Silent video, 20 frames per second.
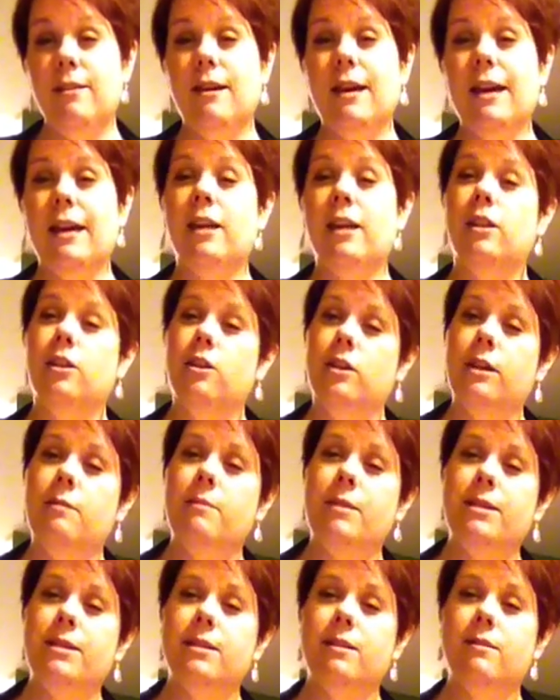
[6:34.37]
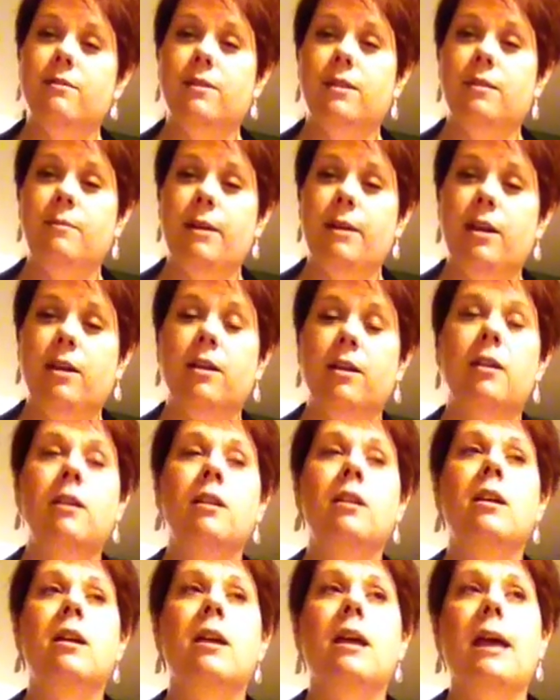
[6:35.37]
I can look at myself in the mirror
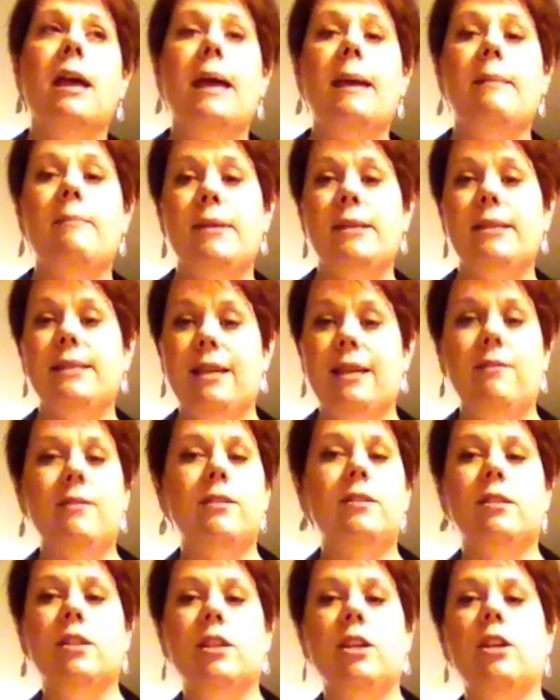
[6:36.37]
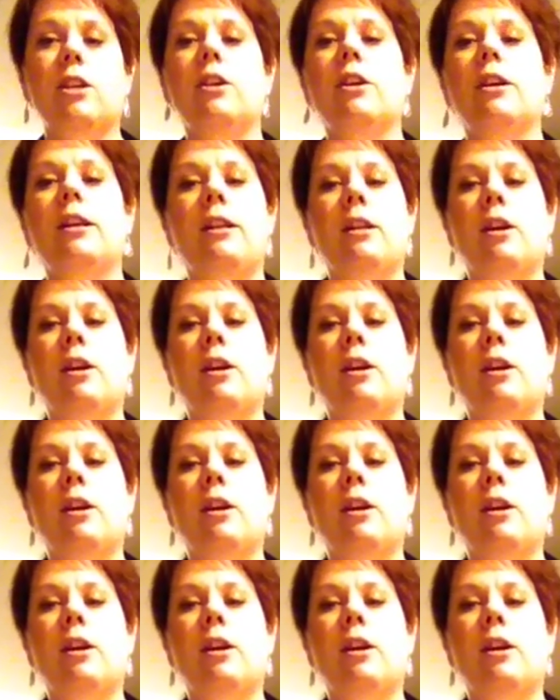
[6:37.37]
and be safe and secure and